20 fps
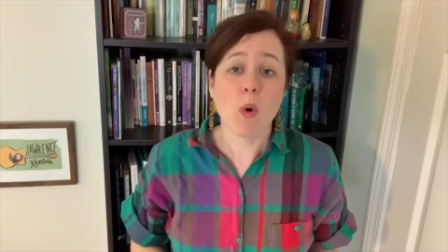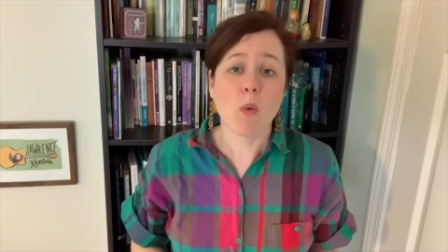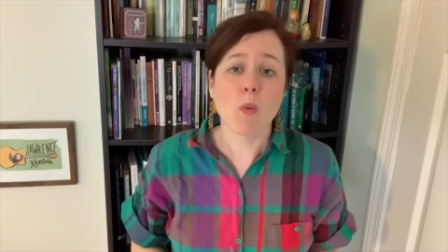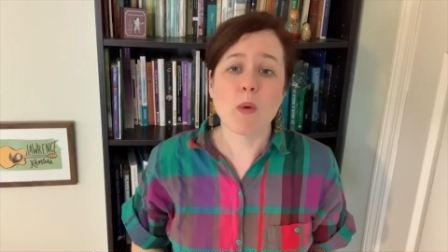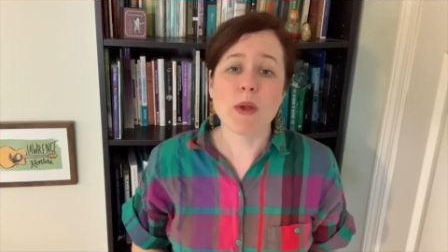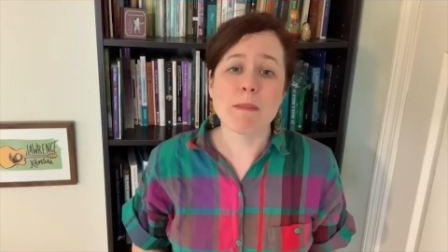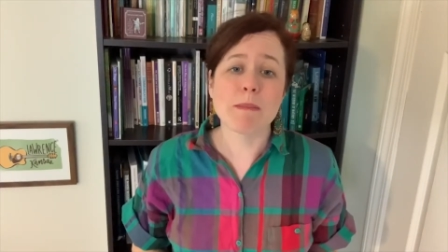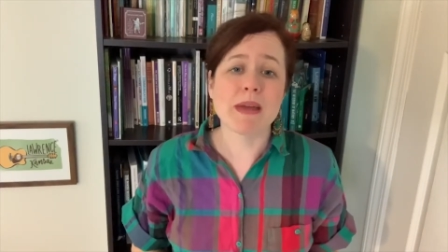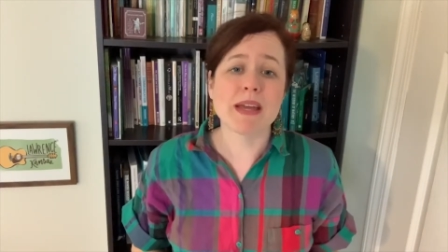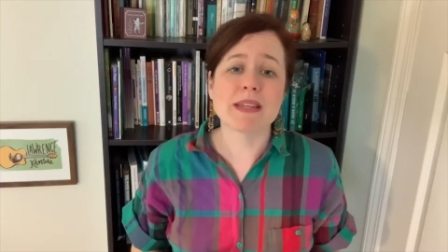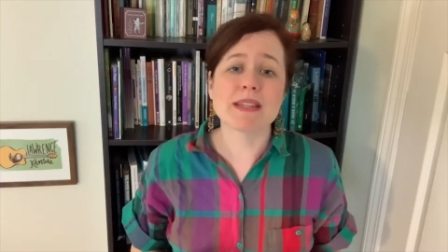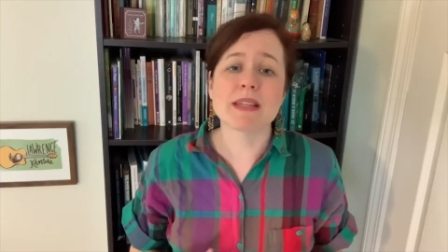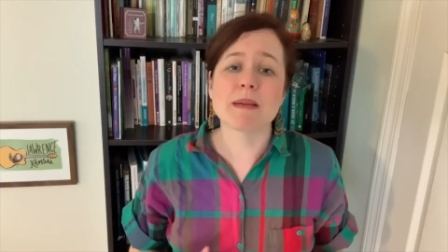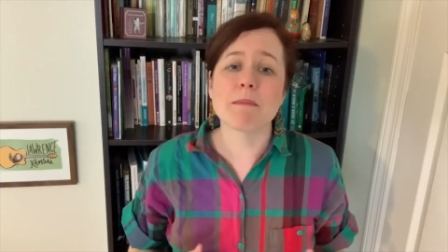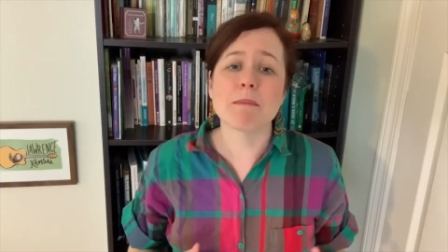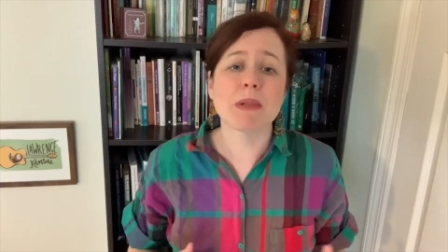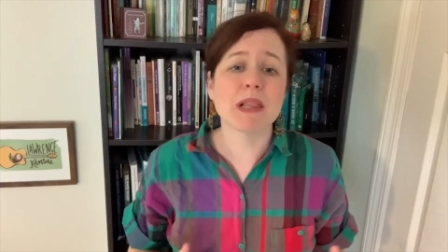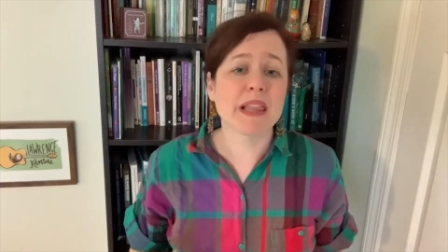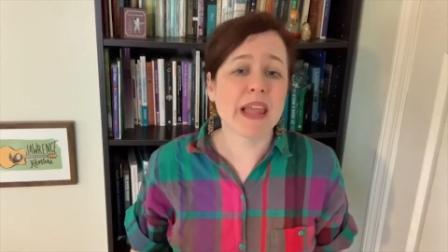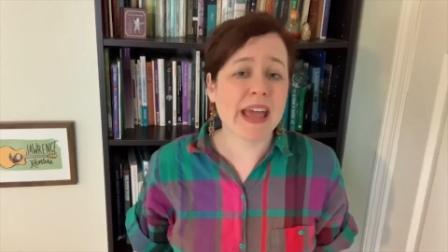We miss
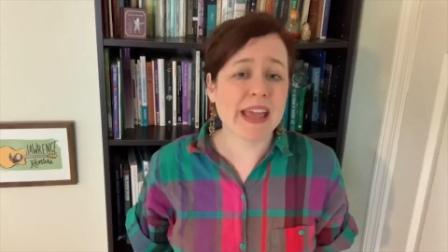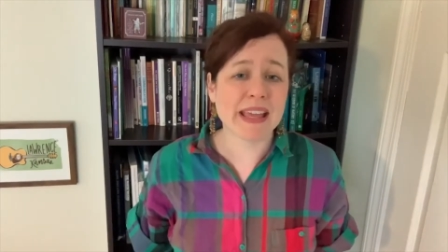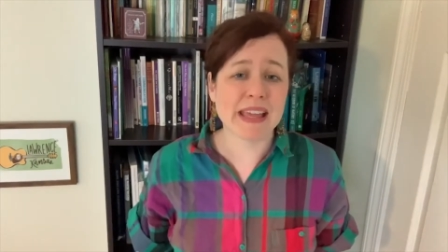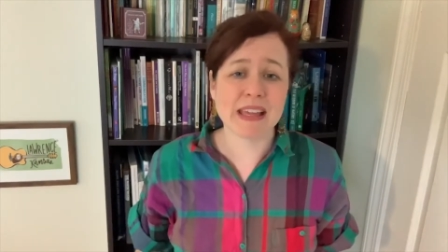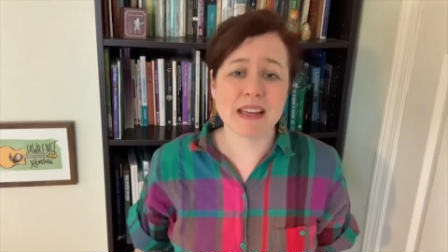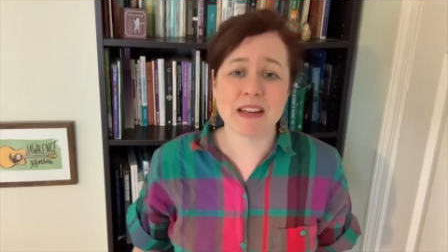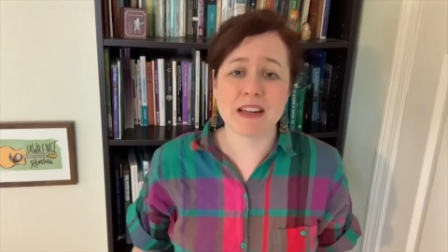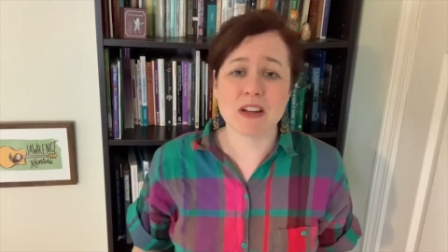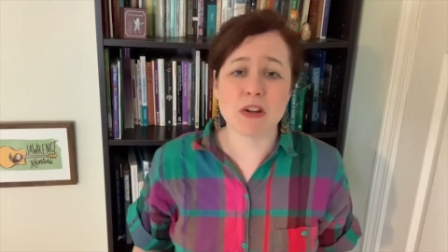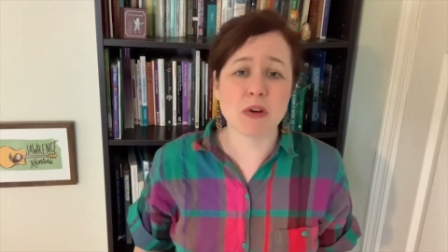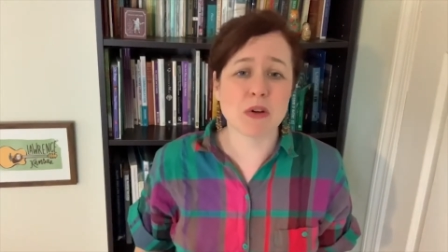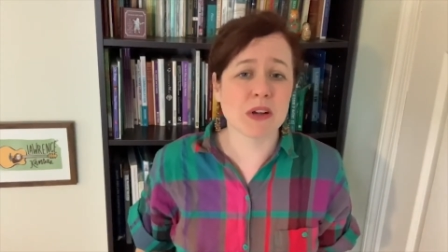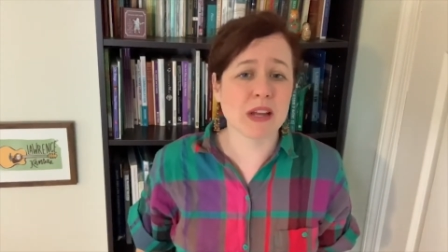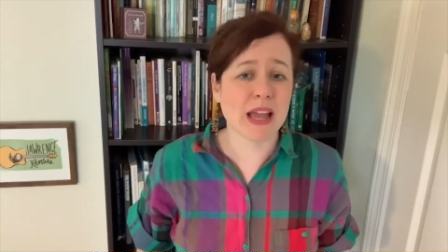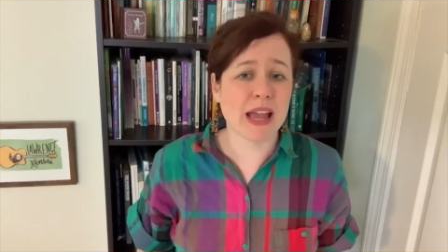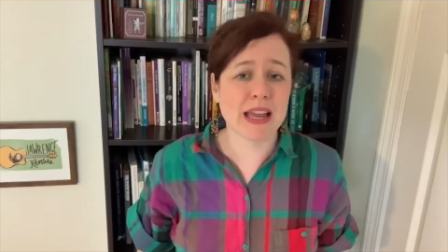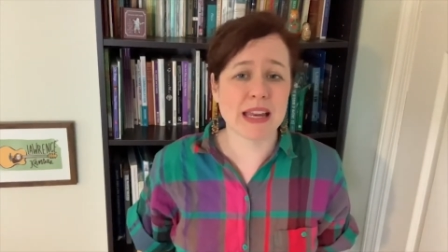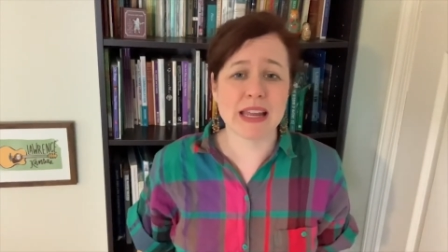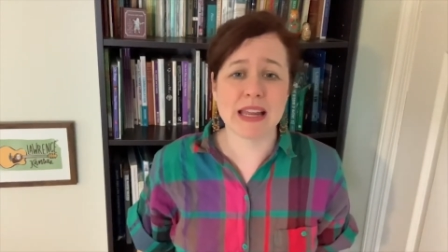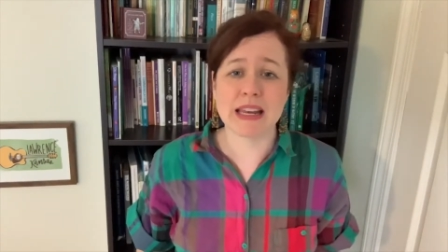playing,
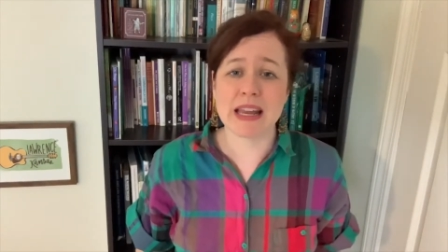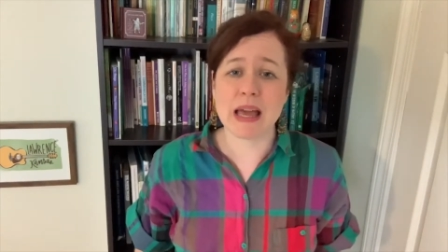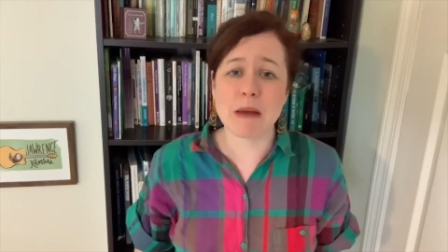creating,